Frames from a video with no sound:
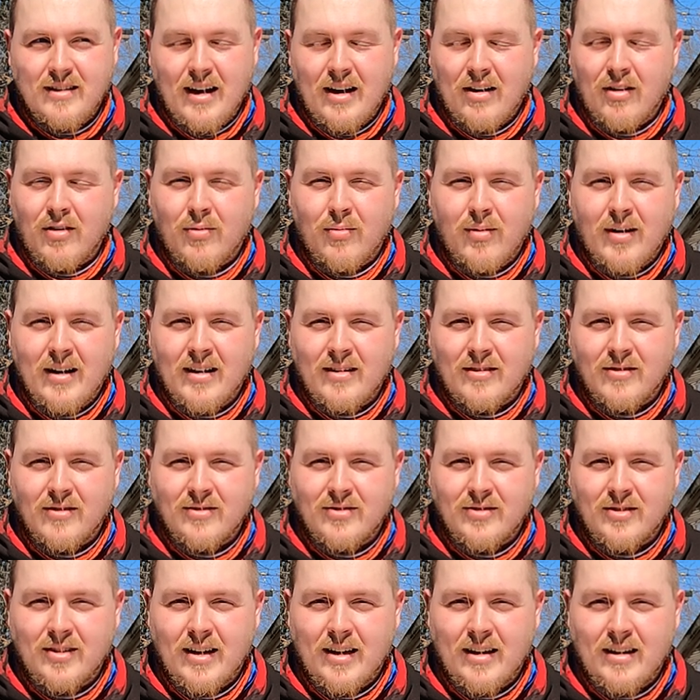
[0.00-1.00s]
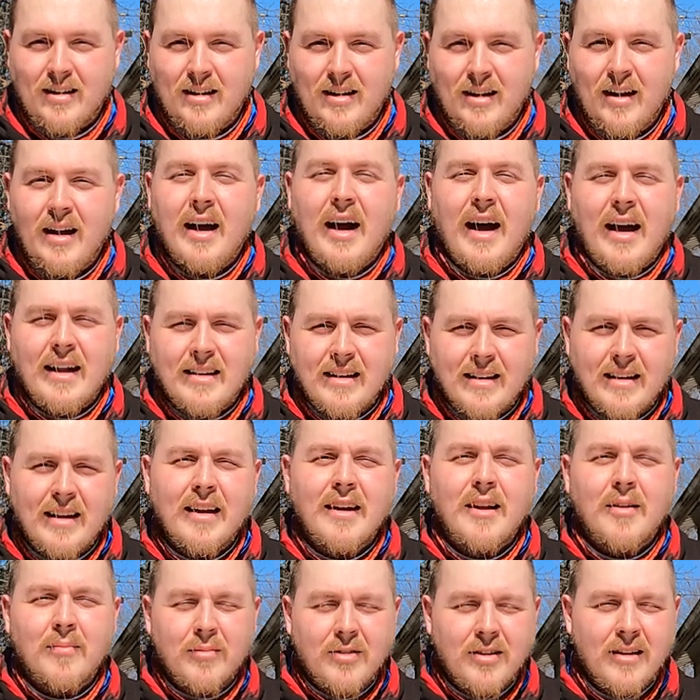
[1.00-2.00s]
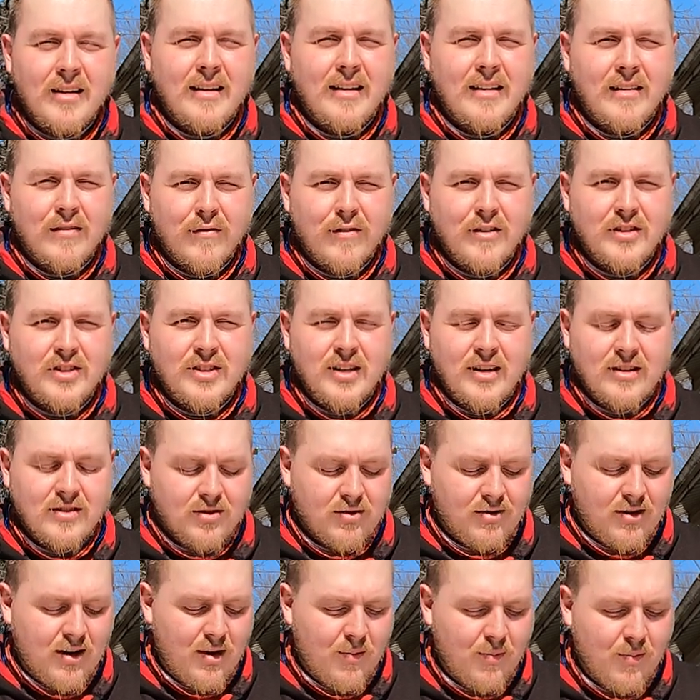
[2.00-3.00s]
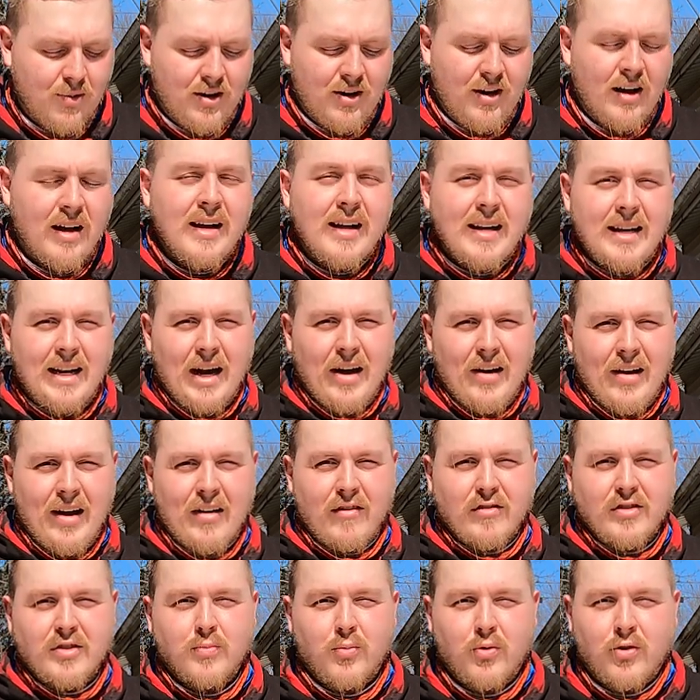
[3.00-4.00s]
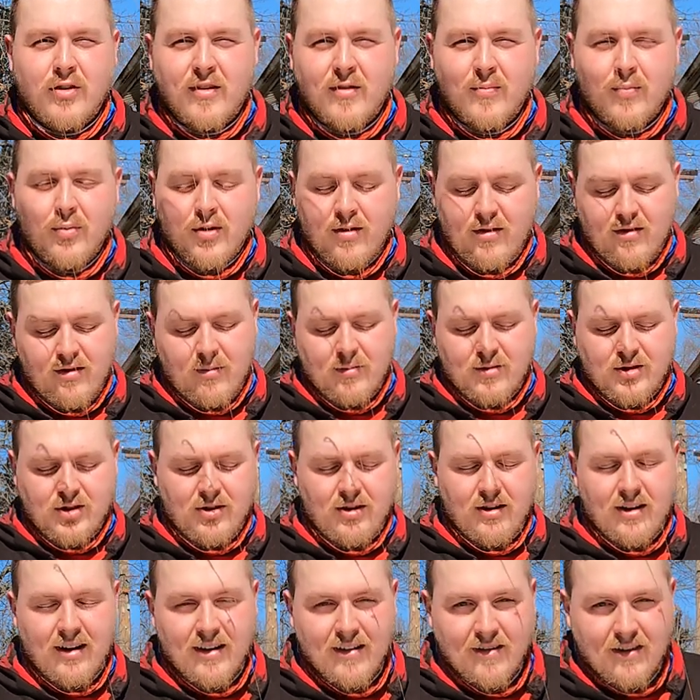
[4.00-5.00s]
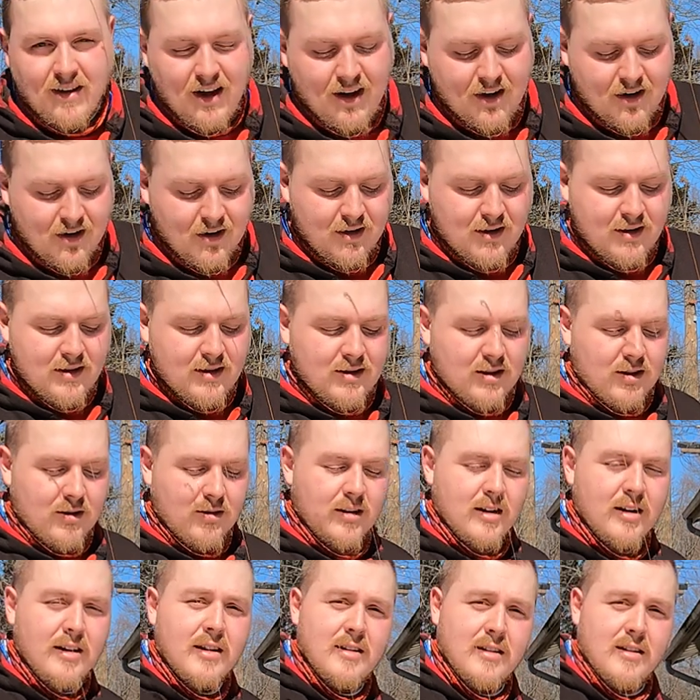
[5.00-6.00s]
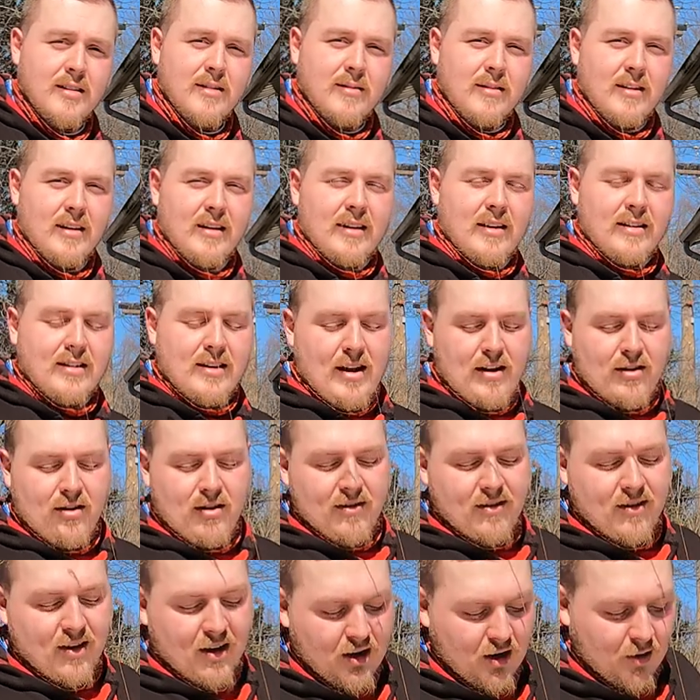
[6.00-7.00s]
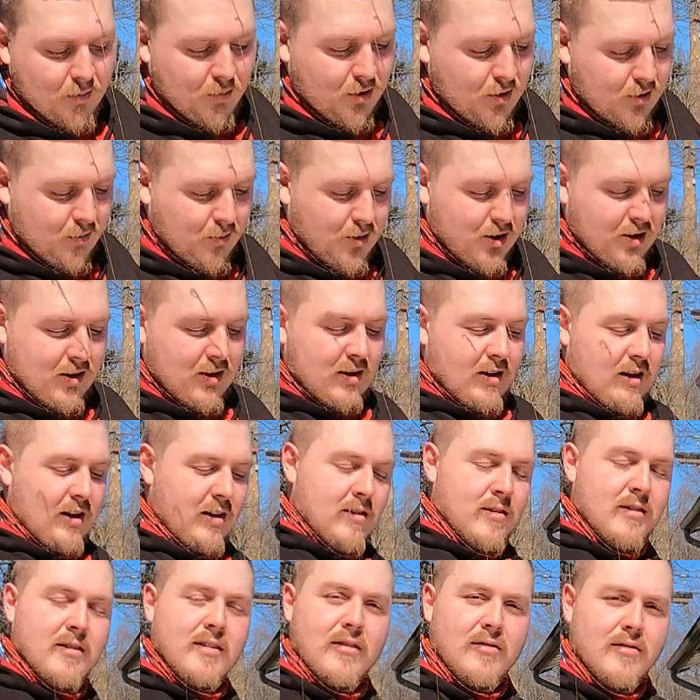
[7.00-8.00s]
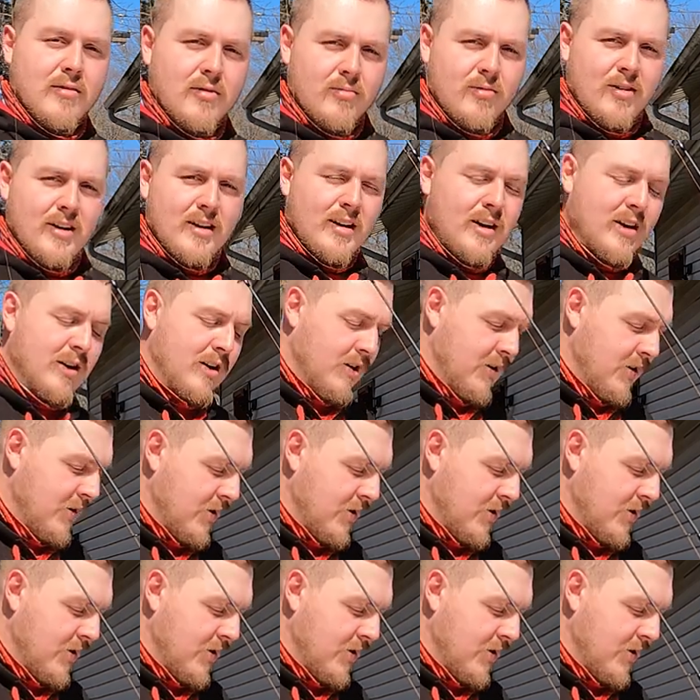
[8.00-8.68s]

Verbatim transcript: I don't know why I told you that. I did end up cleaning a fish yesterday, but now I have a smorgasbord, so I'm gonna show you guys that. So I'm gonna get that all set up. But yeah, there's the rig.